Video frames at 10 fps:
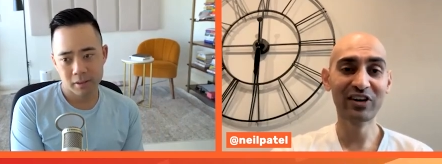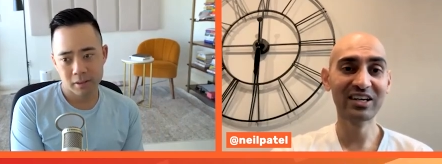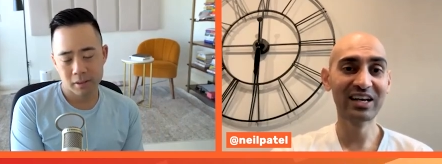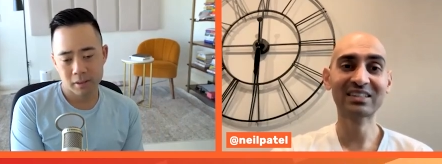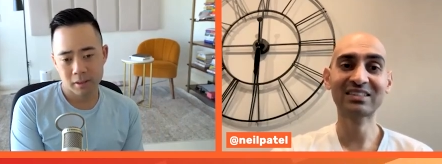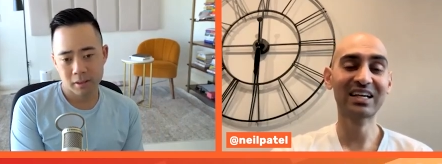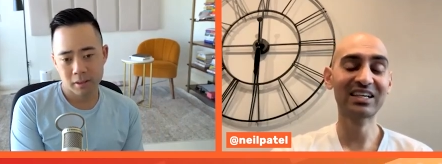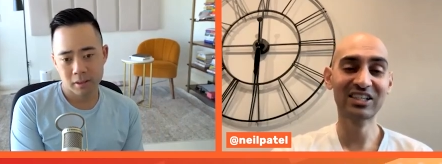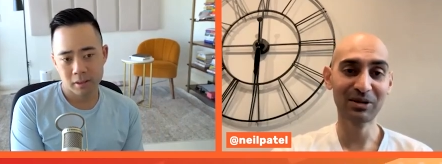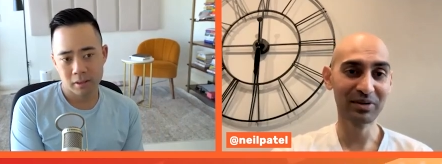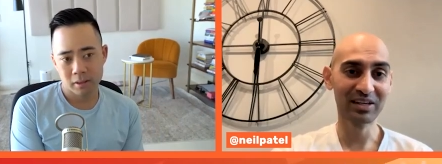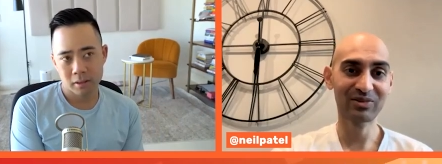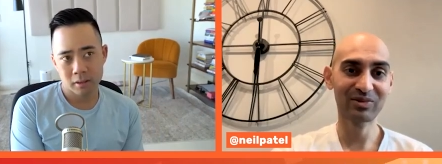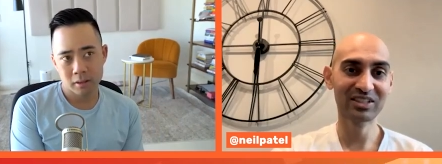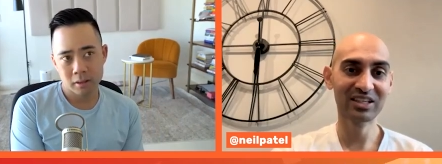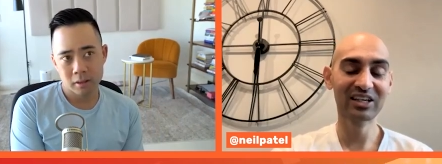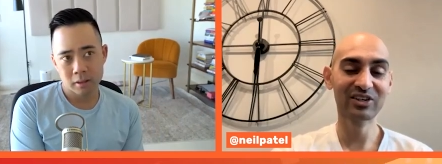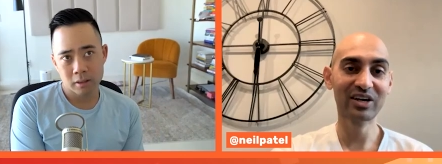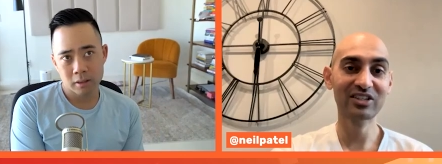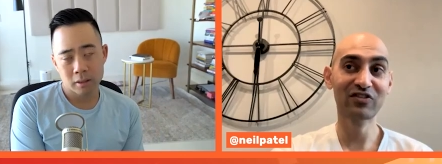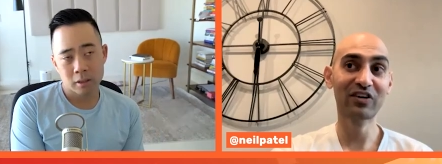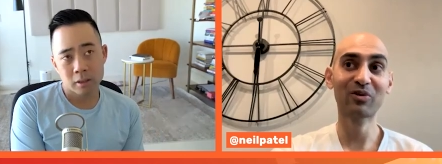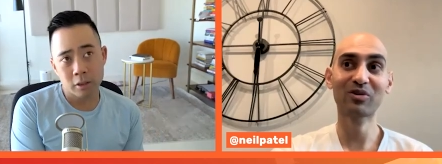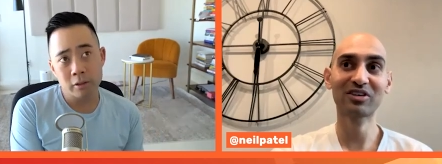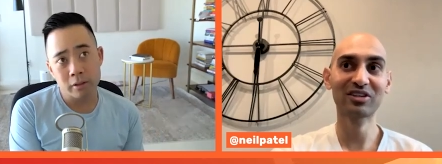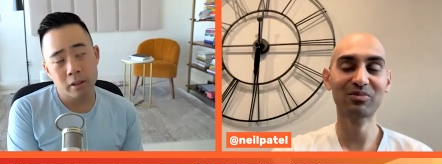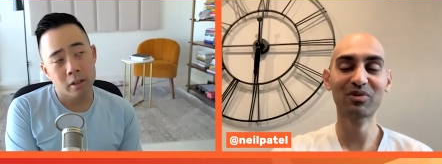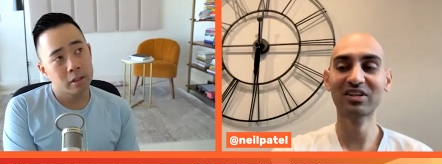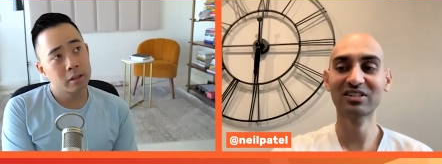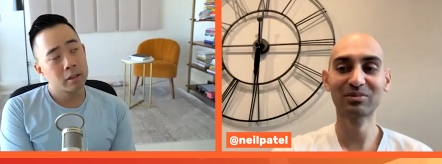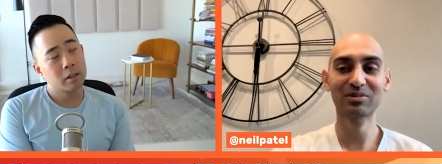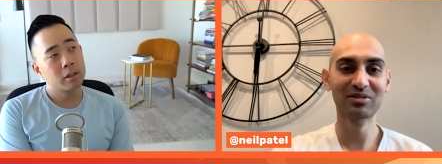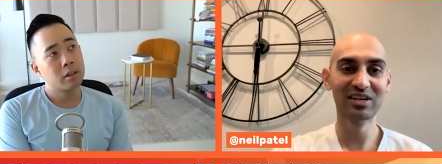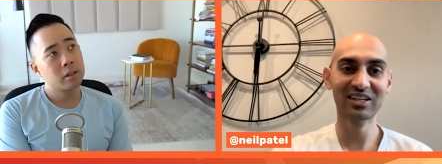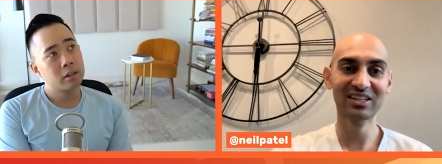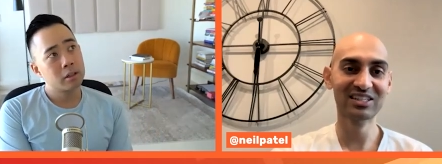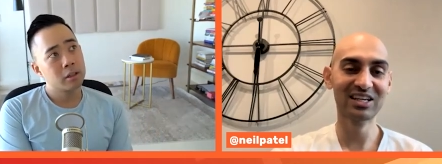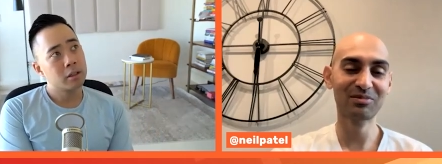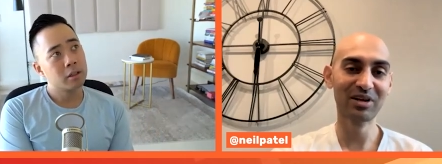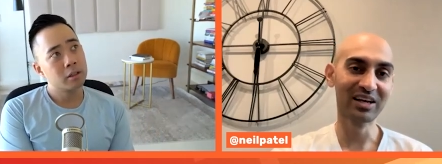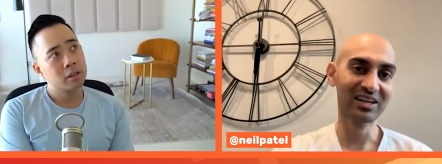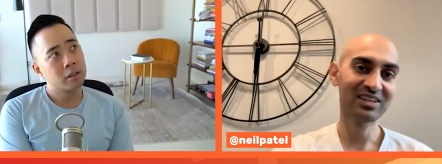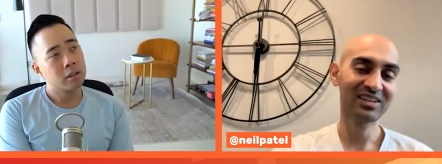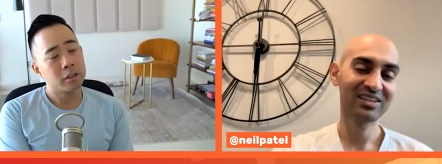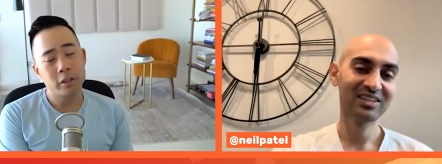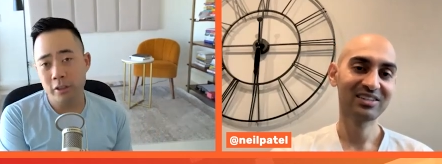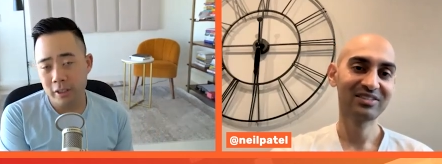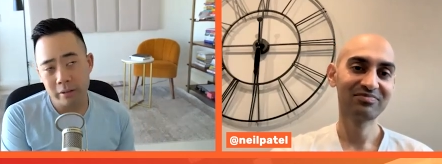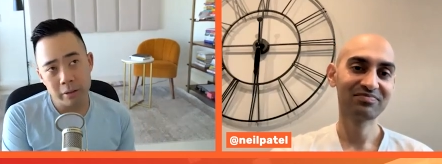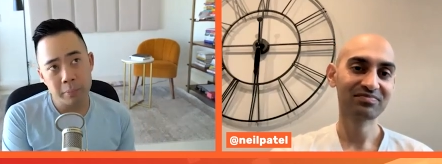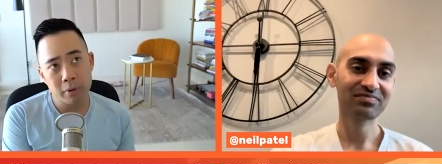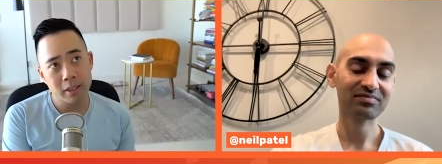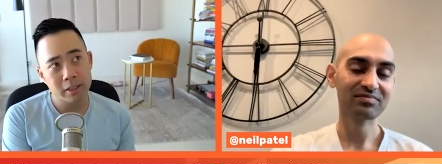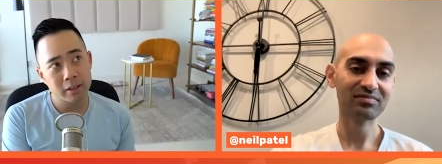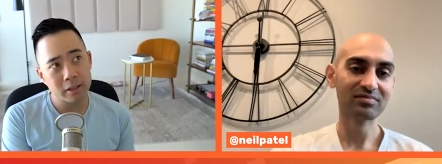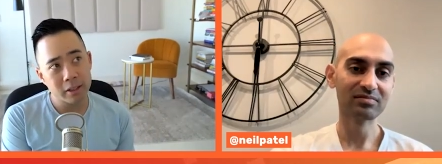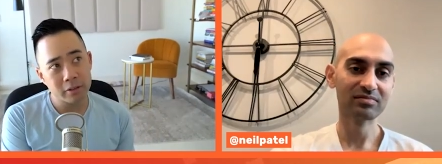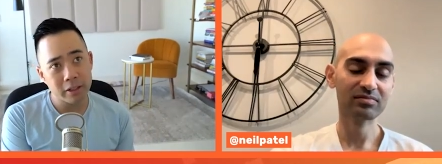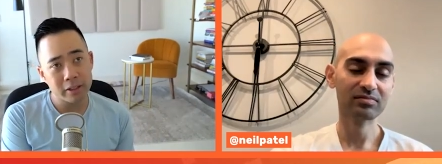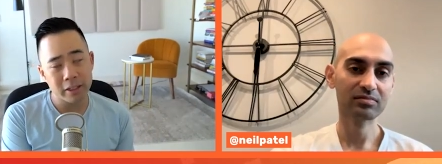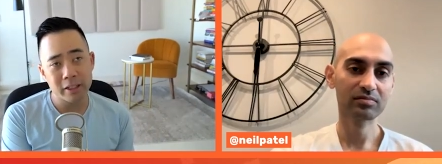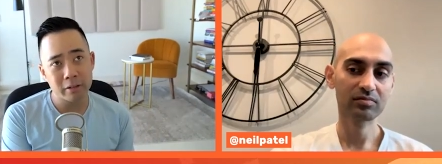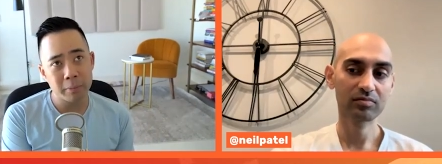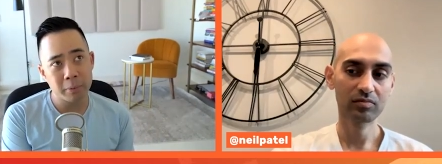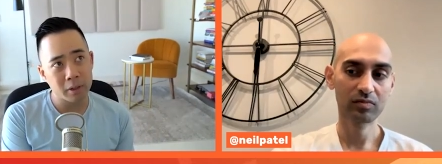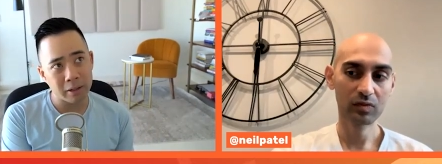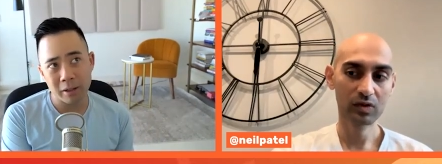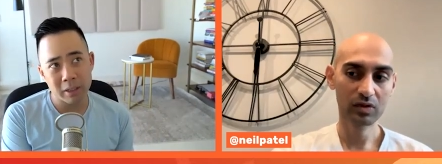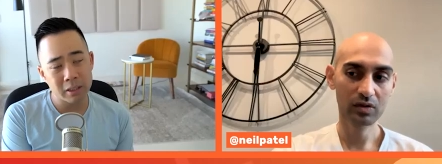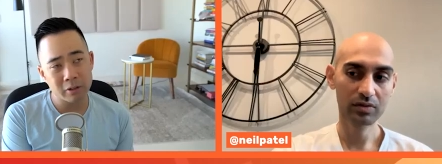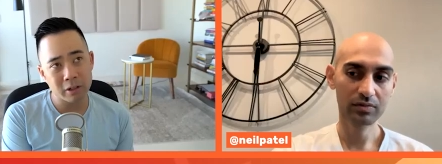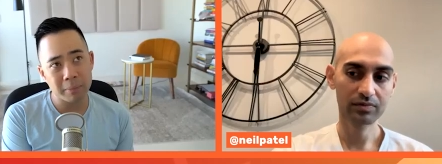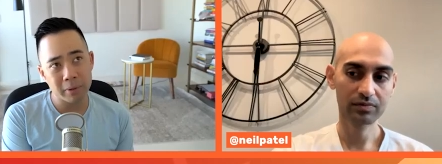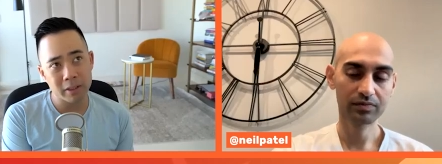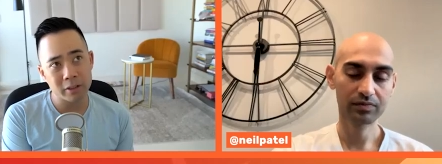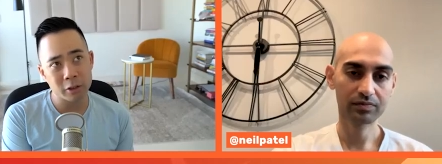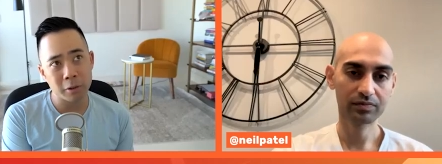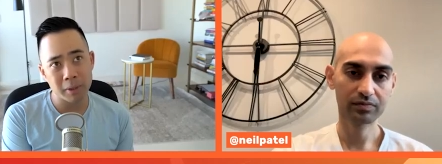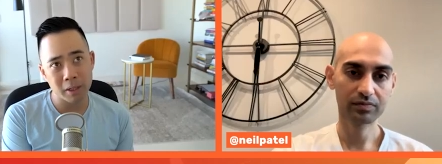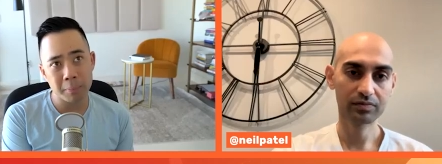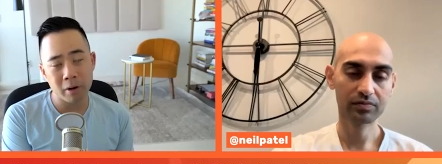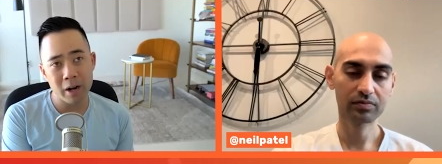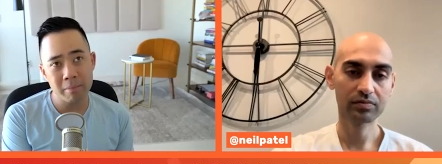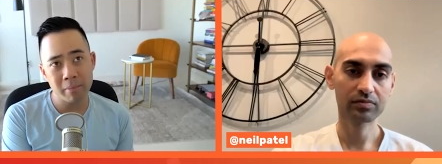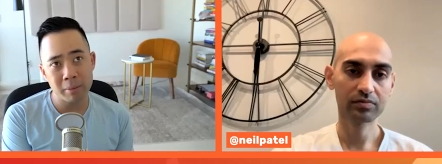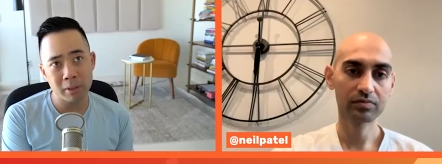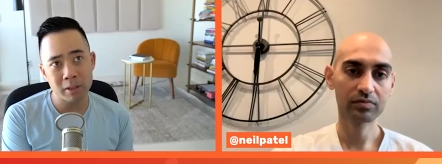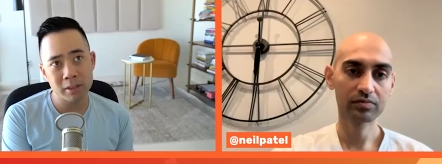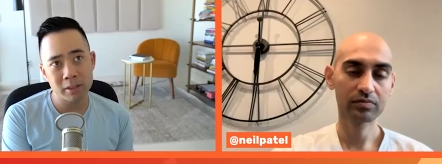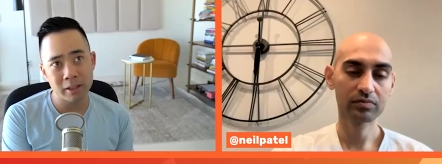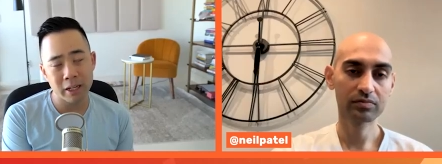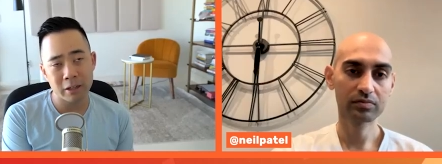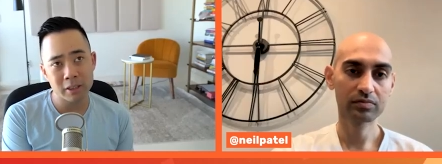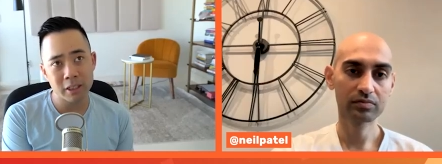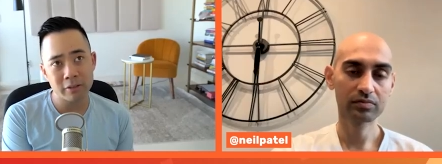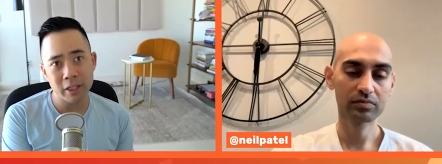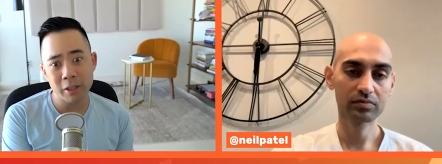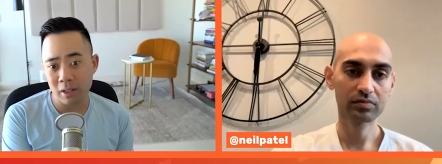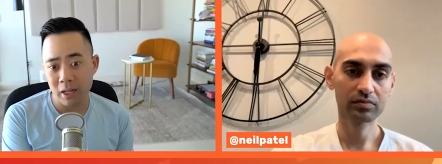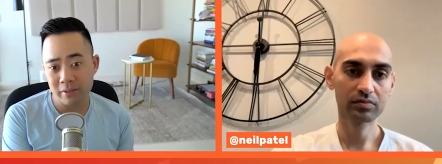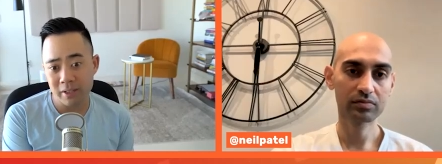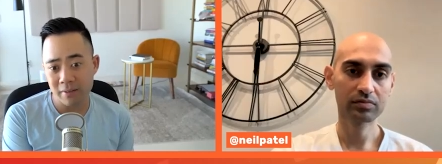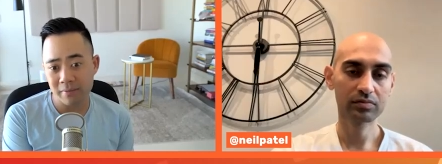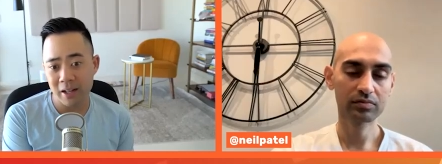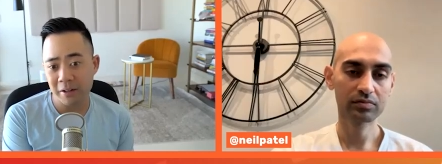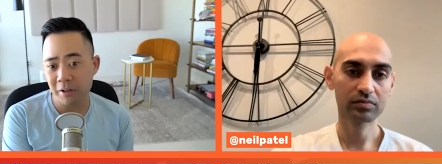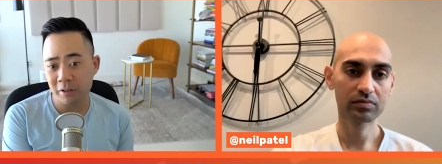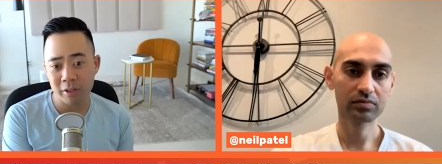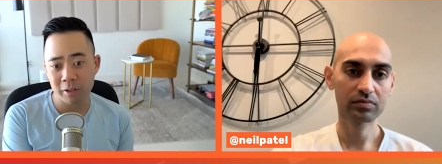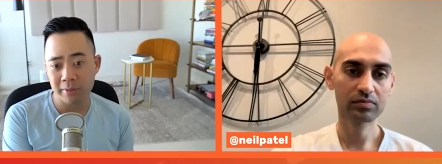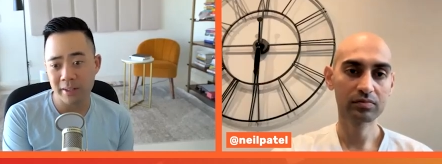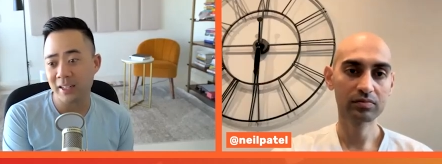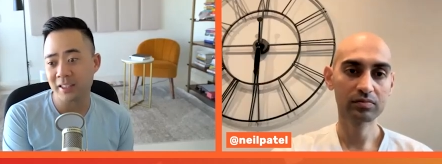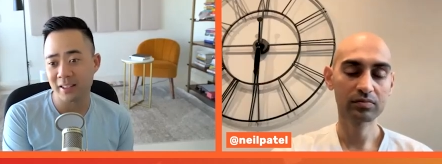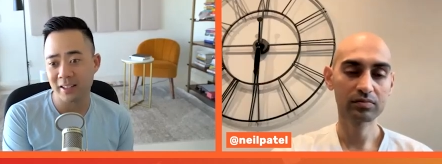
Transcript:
Speaker 1: free next day shipping, which is kind of crazy. If I order in the morning, sometimes I get it the same day. Did you see the report they did on this? They, they
Speaker 2: did a report. I, I read this a couple years ago, but a prime member's LTV or lifetime value is substantially